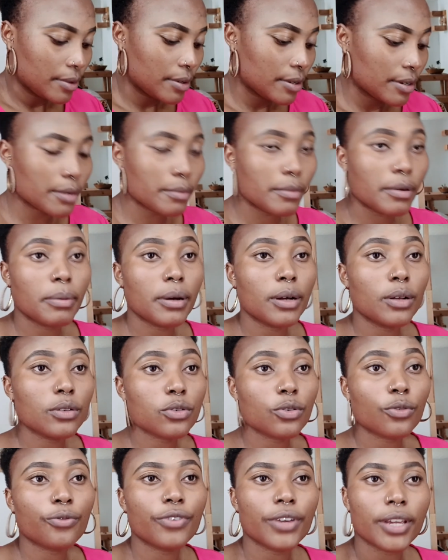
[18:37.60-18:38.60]
Remember
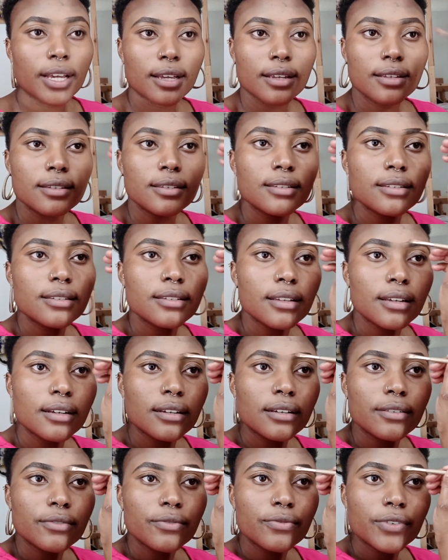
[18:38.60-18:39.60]
also fingers.
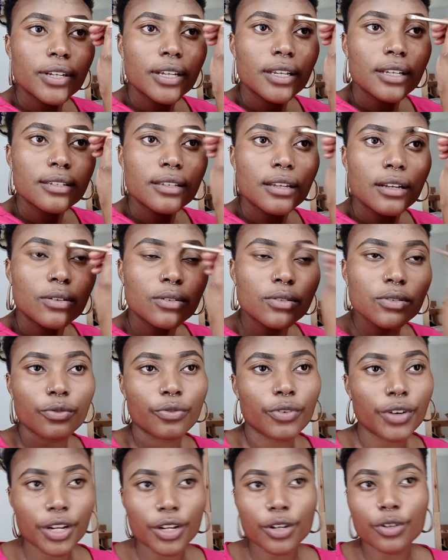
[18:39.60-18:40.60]
Fingers are also
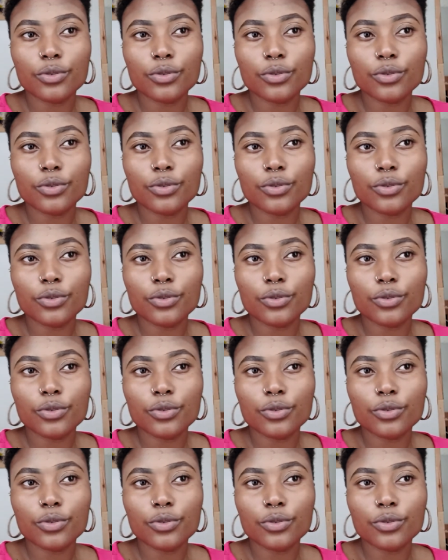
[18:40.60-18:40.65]
very